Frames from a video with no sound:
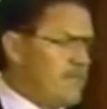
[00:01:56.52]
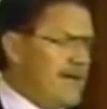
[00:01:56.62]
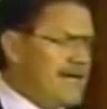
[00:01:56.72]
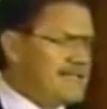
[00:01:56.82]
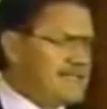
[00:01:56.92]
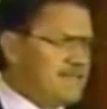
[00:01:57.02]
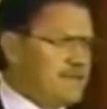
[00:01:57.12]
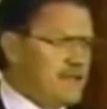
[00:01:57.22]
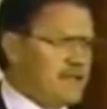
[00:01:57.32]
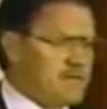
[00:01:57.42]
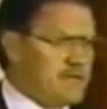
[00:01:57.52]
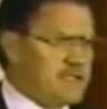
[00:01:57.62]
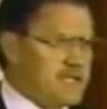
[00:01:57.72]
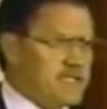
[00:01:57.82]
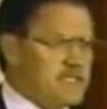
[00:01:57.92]
massive
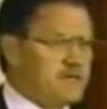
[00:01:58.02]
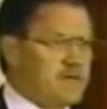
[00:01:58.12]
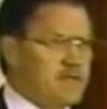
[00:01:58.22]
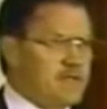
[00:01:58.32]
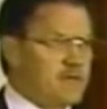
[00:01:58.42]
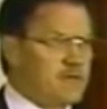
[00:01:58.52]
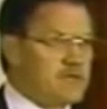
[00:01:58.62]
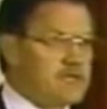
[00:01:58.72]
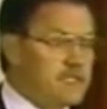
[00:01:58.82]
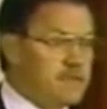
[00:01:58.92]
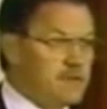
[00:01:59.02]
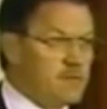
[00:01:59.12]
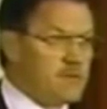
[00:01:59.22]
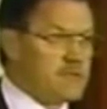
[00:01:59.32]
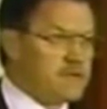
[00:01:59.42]
documentation of what they call the
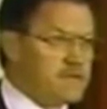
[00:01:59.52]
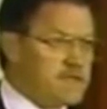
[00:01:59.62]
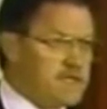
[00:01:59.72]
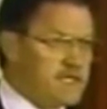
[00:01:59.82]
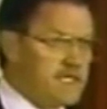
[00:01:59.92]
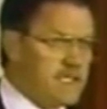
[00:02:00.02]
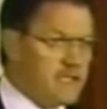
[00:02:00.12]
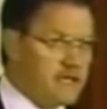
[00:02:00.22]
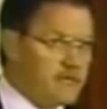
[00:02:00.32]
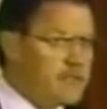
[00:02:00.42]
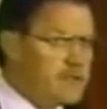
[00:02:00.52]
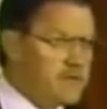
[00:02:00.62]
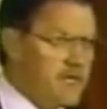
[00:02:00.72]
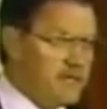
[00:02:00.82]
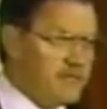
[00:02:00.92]
secret wars of the CIA. We
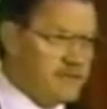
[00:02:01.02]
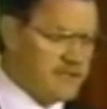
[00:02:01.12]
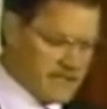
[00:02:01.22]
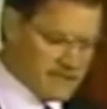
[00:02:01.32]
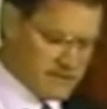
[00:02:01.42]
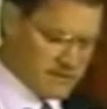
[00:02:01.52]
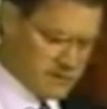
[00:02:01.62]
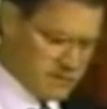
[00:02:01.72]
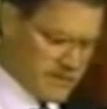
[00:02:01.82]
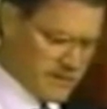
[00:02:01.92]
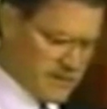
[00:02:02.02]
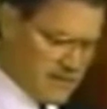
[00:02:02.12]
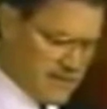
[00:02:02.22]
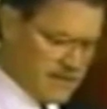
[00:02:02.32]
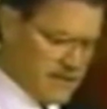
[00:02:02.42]
don't have to guess or
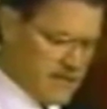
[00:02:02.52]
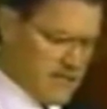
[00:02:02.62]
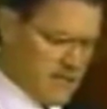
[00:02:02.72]
speculate.